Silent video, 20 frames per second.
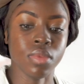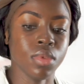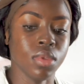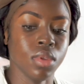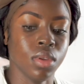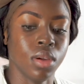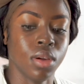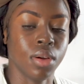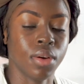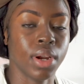
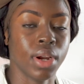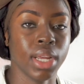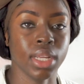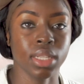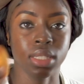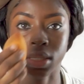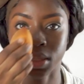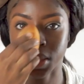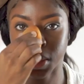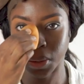Alright,
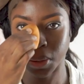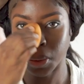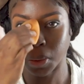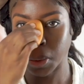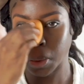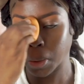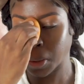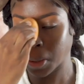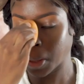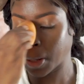
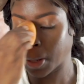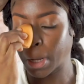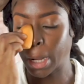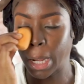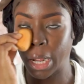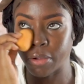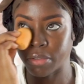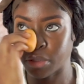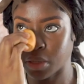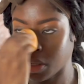so
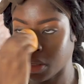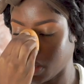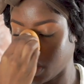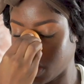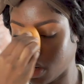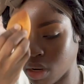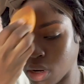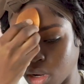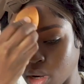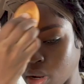after
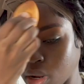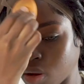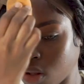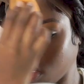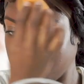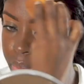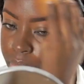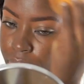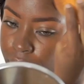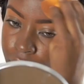cleaning that
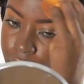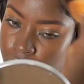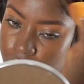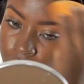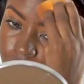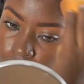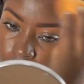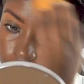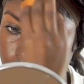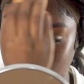up,
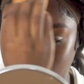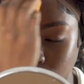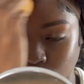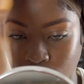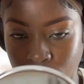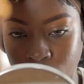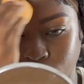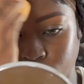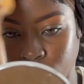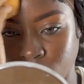
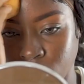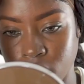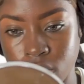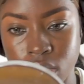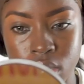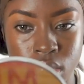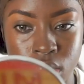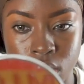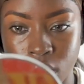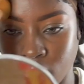I
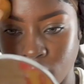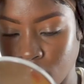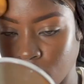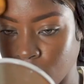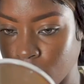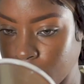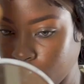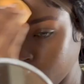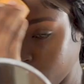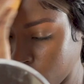just
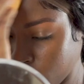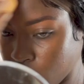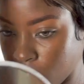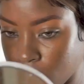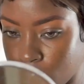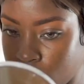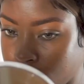blend